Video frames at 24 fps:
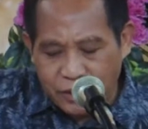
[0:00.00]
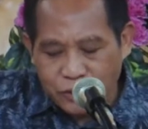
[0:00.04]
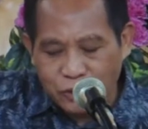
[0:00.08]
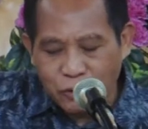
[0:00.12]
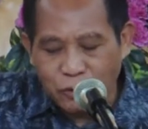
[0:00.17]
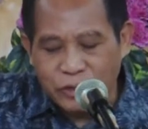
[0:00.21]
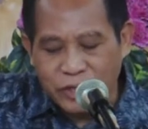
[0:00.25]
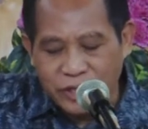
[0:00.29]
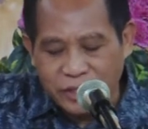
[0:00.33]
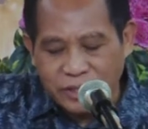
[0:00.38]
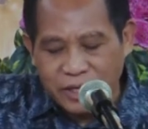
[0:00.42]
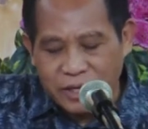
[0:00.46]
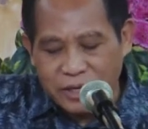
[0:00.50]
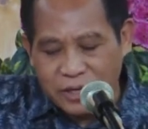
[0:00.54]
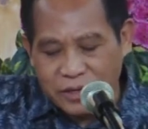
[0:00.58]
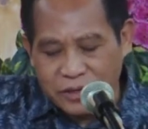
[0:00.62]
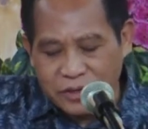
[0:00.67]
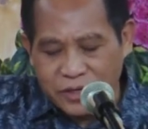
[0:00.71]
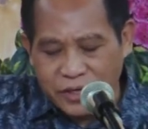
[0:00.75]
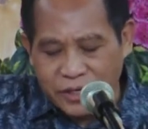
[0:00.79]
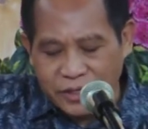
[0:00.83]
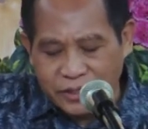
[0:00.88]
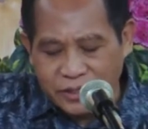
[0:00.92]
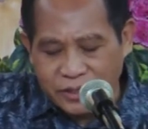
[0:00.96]
So these are the
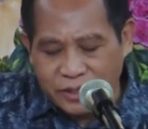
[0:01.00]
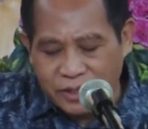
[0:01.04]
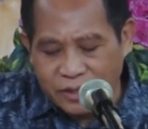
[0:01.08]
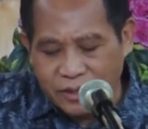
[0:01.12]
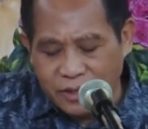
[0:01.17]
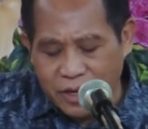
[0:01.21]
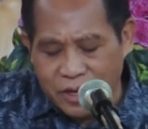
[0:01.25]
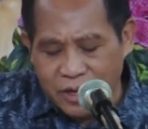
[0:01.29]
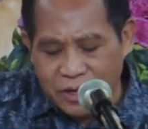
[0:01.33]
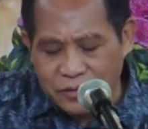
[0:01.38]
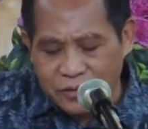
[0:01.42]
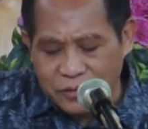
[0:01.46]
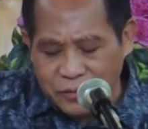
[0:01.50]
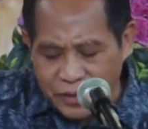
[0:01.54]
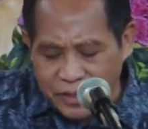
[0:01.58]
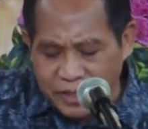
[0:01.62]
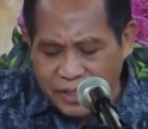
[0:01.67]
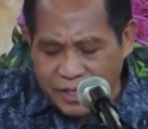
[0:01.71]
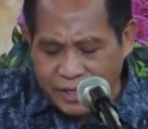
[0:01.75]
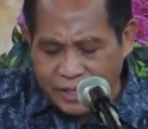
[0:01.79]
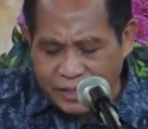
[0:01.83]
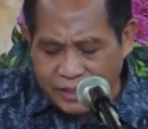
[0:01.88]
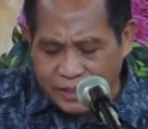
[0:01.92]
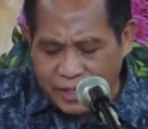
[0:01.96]
three
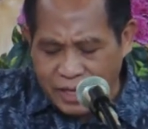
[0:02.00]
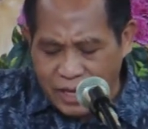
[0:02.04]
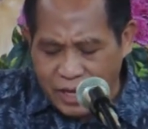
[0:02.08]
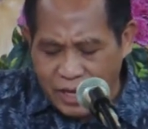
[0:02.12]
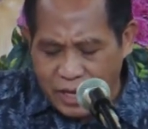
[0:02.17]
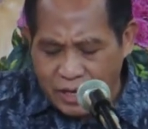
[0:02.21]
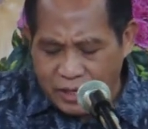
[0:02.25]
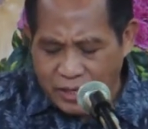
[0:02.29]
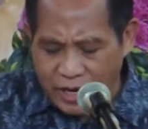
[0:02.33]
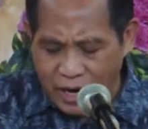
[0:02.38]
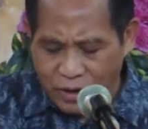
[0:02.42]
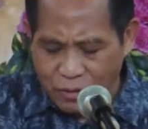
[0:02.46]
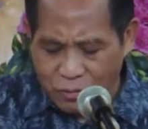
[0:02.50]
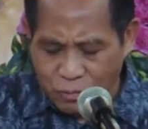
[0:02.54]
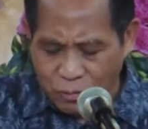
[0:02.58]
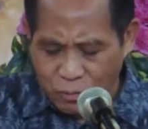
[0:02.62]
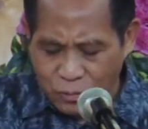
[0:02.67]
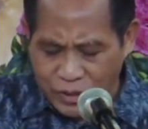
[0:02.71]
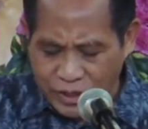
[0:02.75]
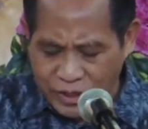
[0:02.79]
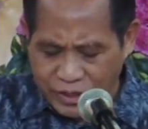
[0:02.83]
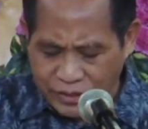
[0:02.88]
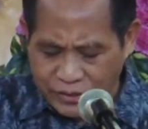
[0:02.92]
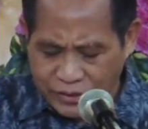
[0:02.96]
things that
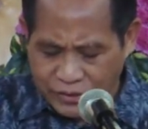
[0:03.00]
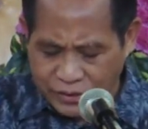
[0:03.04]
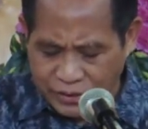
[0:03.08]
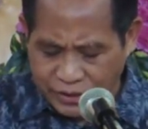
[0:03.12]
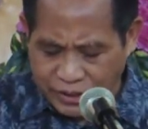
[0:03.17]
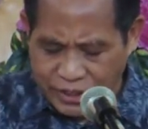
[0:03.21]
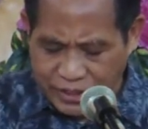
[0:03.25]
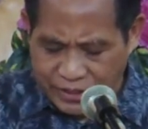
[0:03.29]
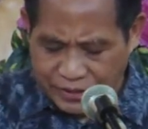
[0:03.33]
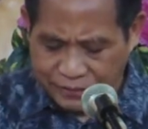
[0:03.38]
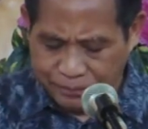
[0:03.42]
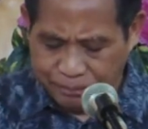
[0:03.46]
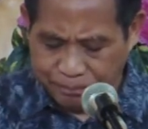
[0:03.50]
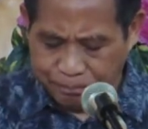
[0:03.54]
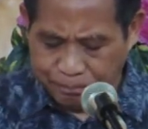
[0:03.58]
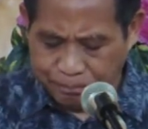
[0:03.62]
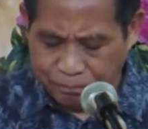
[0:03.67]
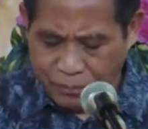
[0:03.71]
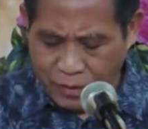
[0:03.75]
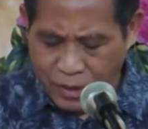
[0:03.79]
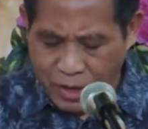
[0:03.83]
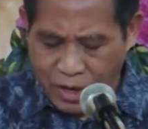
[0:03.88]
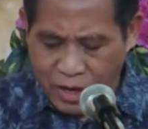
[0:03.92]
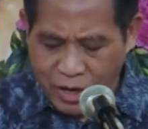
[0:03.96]
we see.
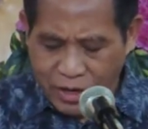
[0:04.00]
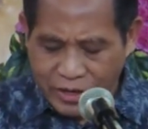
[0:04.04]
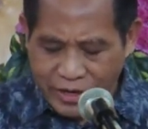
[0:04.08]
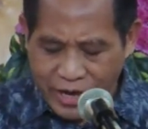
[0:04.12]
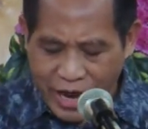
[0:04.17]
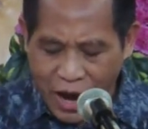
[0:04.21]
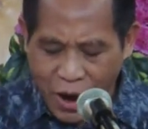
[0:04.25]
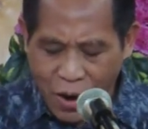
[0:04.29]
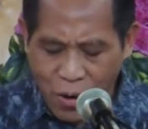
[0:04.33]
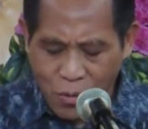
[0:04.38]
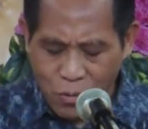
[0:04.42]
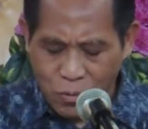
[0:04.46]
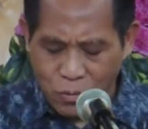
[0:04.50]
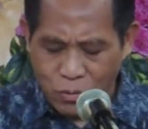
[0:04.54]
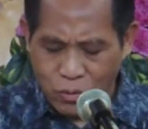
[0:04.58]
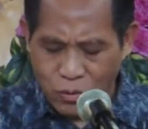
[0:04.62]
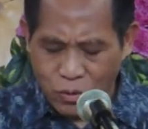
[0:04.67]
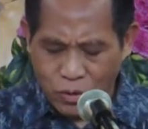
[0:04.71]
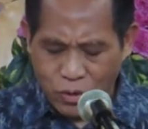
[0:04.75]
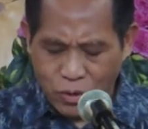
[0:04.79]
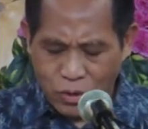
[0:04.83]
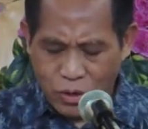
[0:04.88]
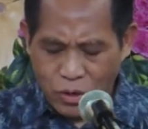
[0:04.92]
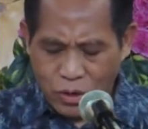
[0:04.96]
Now,
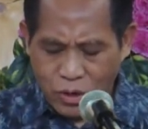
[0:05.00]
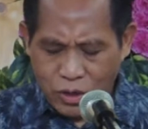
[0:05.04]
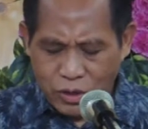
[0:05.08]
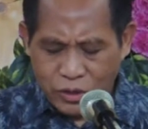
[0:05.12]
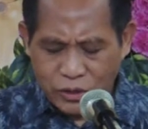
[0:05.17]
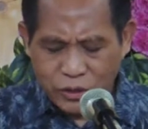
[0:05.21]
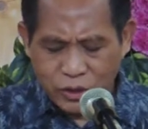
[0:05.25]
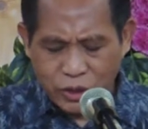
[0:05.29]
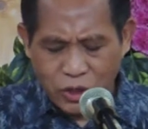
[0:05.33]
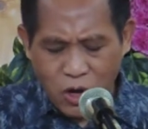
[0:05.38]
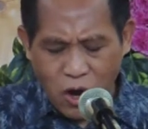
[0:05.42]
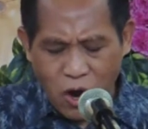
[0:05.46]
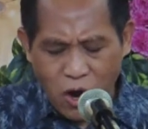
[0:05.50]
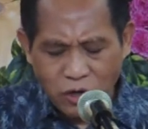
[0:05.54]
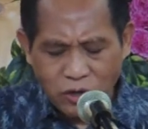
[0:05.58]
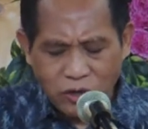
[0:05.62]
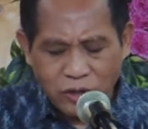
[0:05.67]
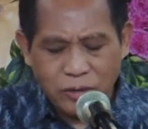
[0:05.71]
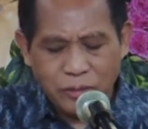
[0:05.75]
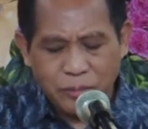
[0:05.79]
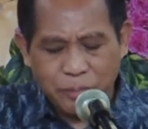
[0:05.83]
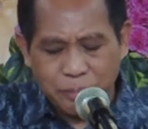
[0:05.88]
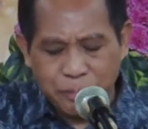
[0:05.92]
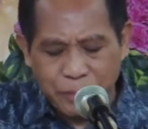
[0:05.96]

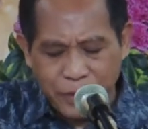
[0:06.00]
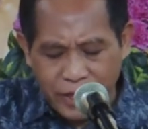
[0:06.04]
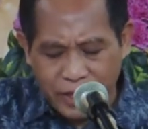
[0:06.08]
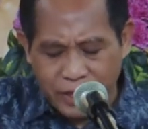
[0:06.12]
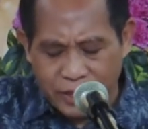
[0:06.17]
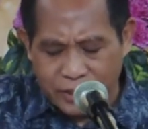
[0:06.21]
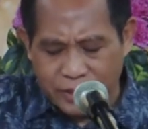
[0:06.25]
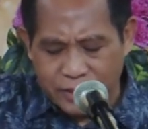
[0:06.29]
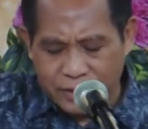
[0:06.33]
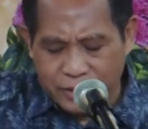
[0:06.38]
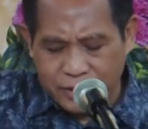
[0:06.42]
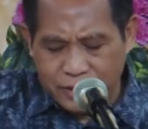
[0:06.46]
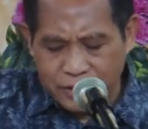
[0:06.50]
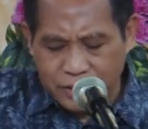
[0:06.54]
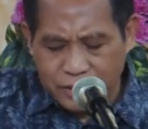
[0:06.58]
Scott Peck,